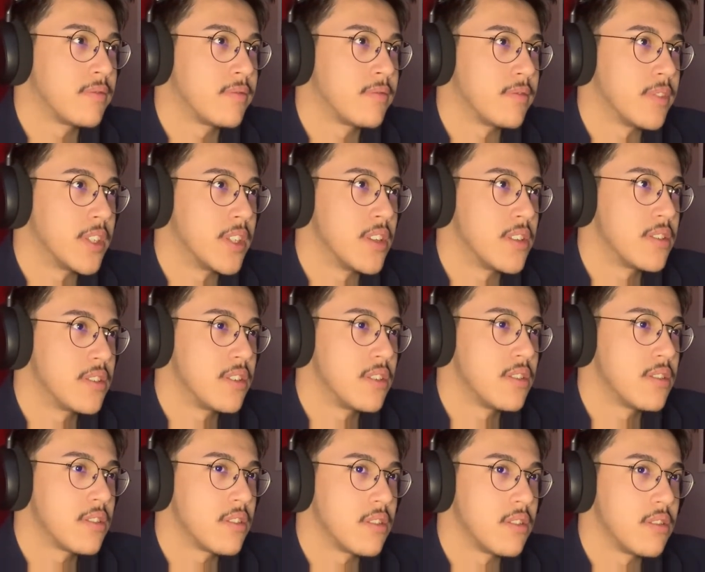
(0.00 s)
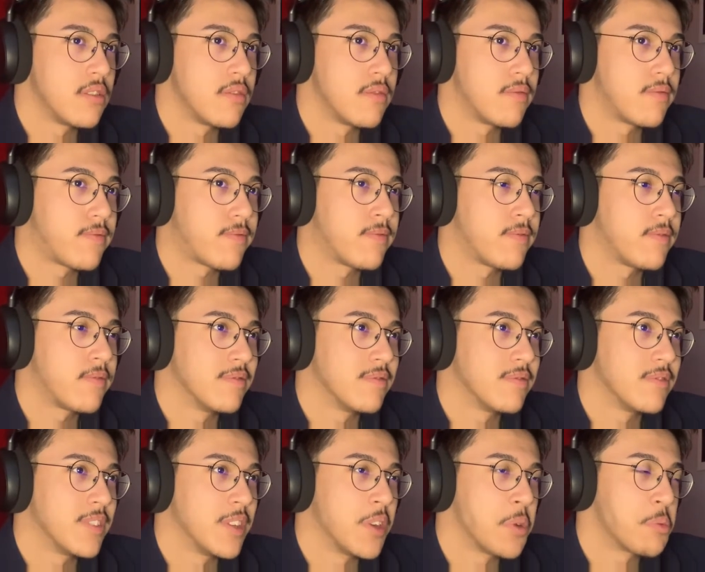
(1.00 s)
I guess he is here.
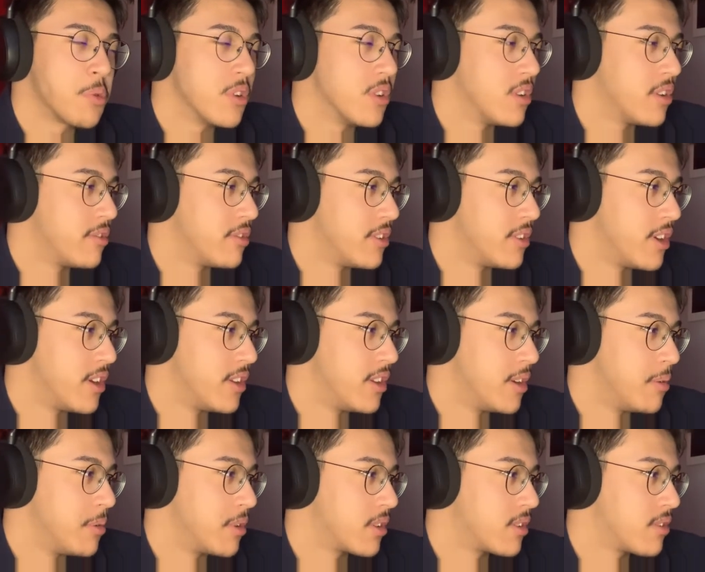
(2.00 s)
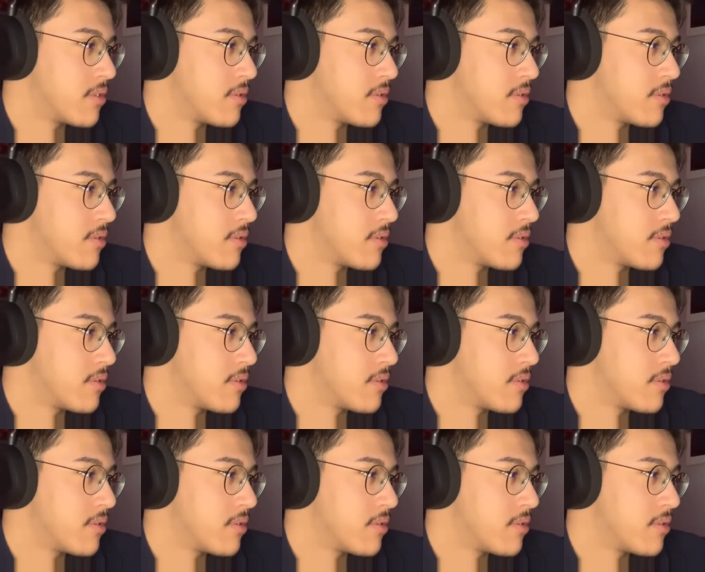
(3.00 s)
Damn, we'll love the dynamic.